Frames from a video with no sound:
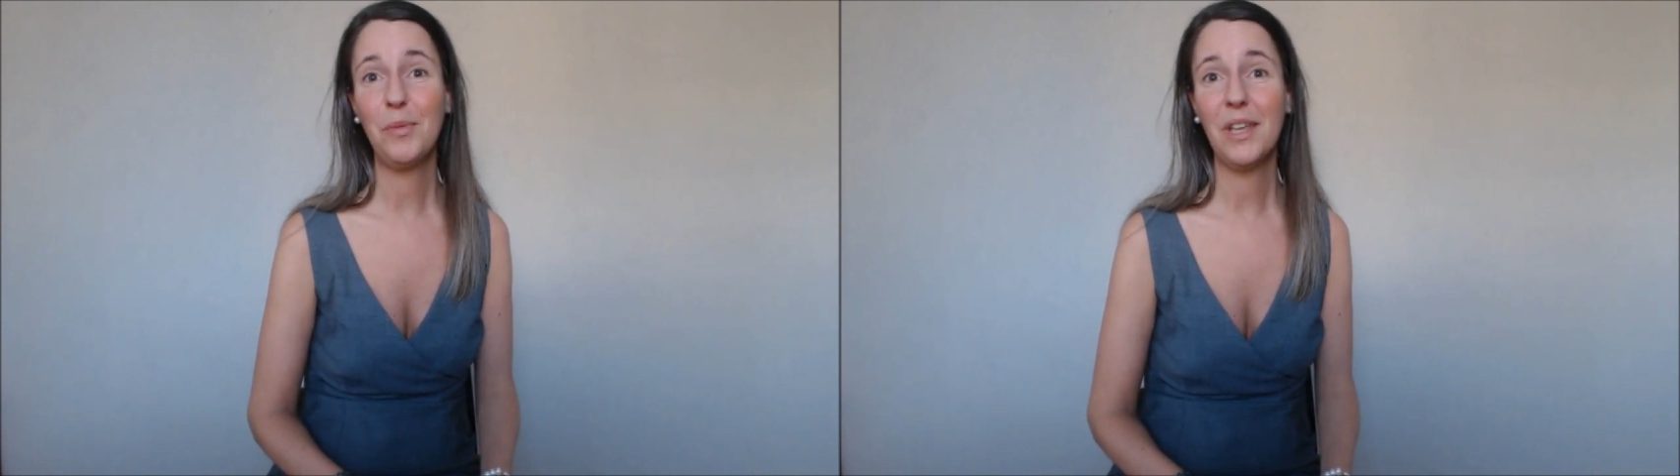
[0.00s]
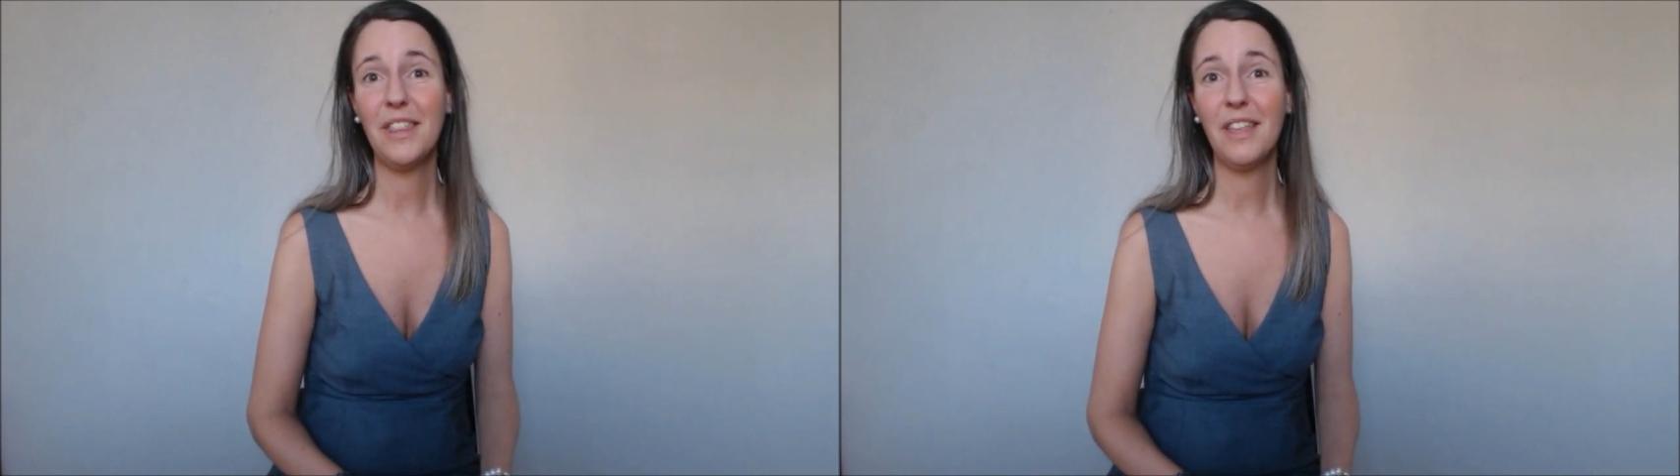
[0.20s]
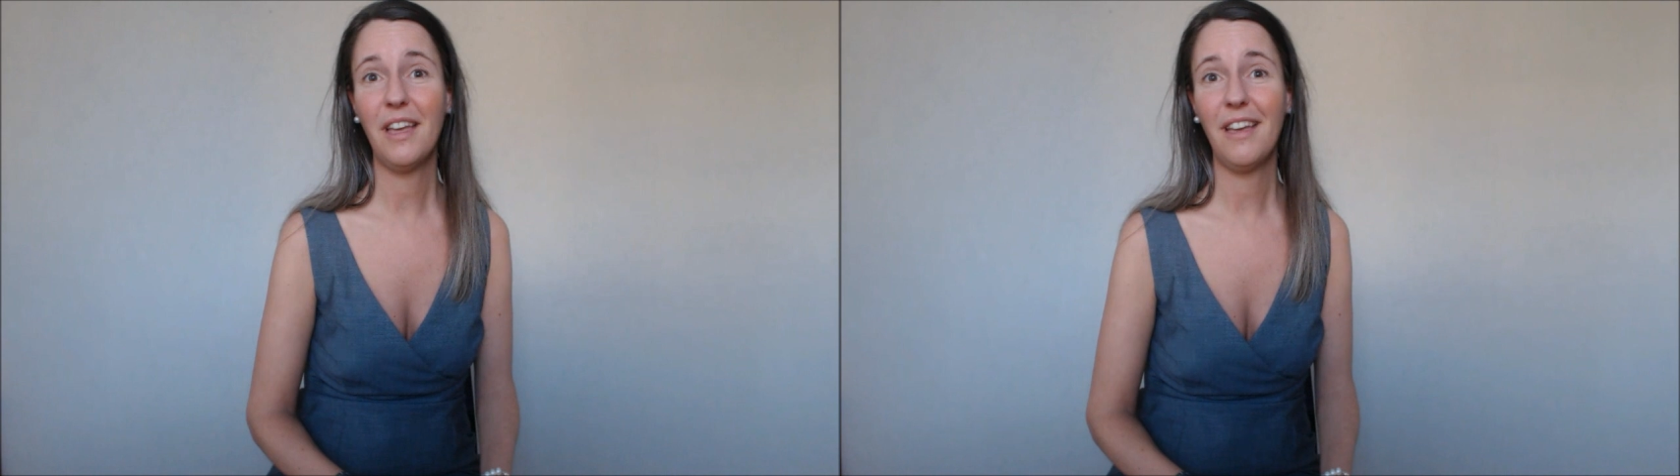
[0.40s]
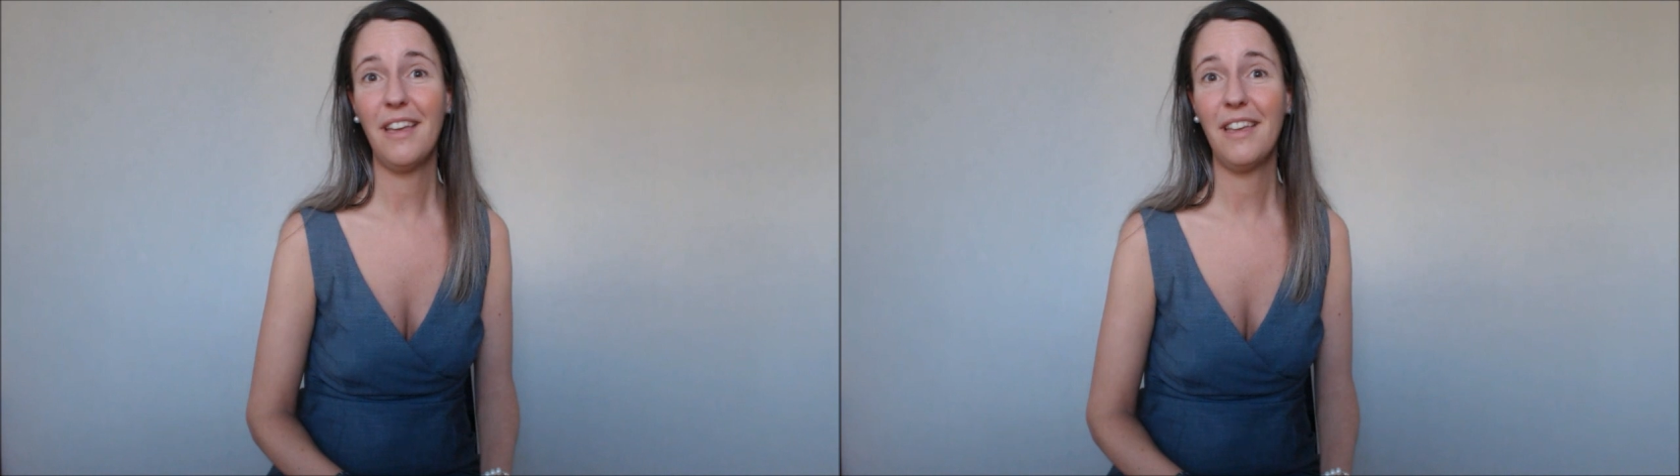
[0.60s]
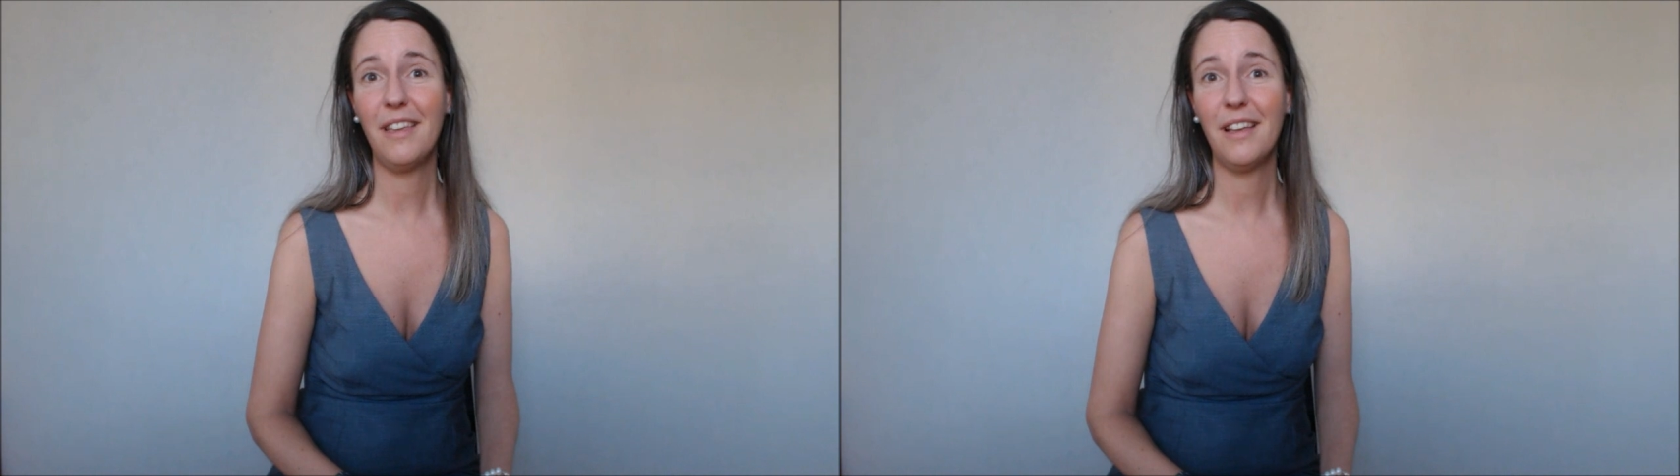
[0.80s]
with
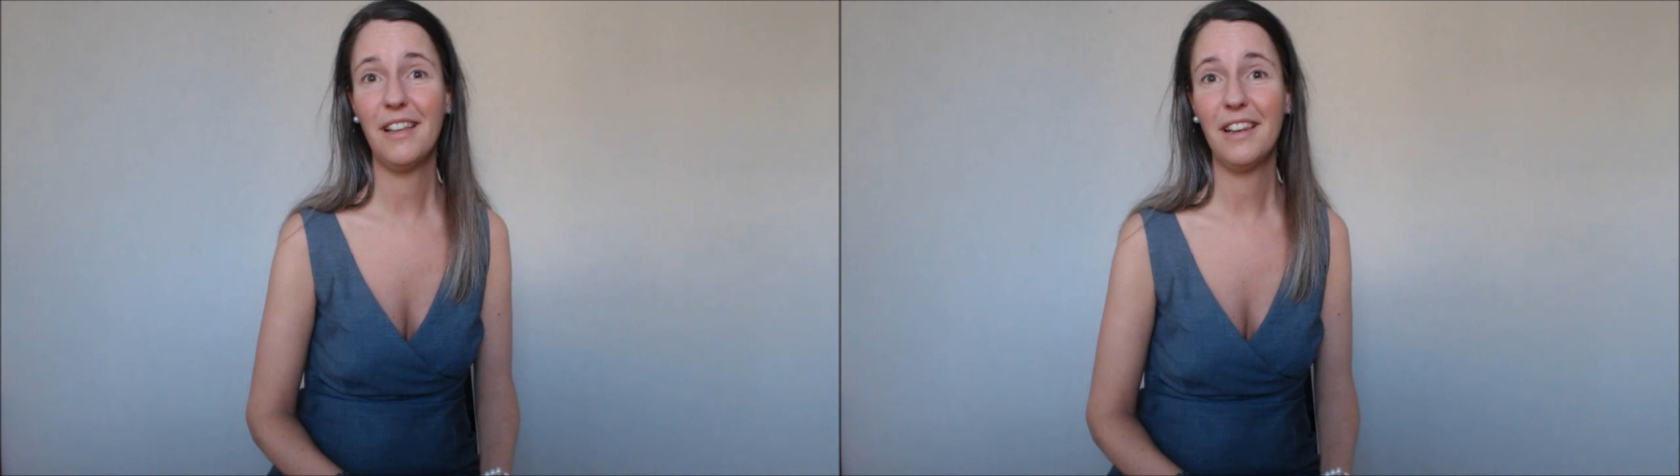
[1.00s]
a